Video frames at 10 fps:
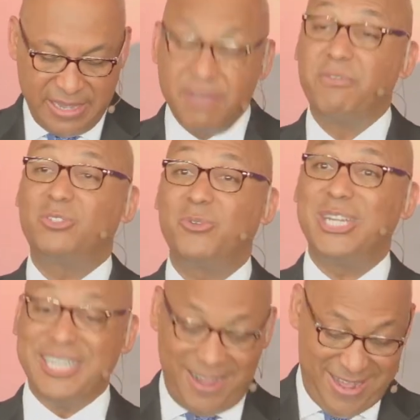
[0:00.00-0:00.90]
Verse
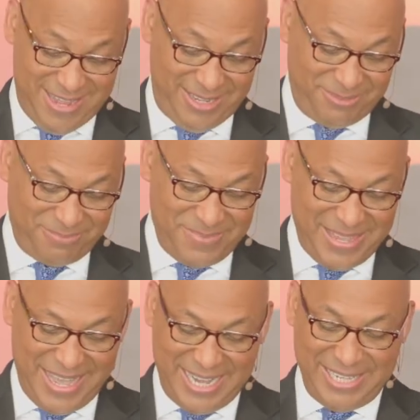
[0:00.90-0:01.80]
49
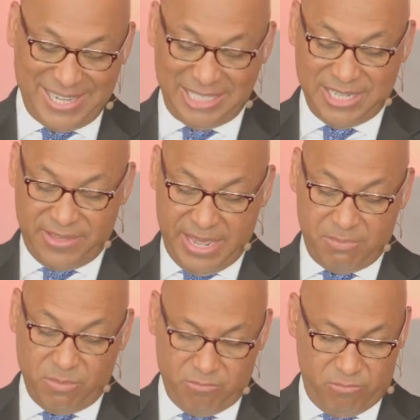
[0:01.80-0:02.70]
and he said to
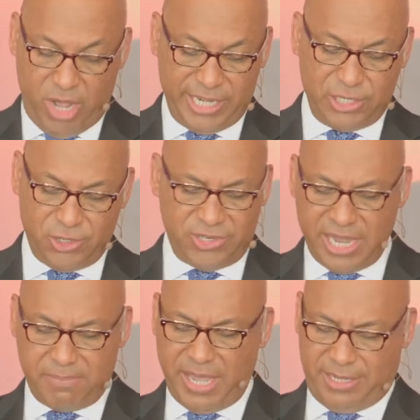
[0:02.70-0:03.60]
them, Why did you
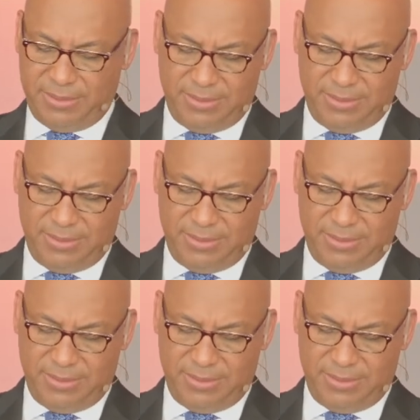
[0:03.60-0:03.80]
seek me?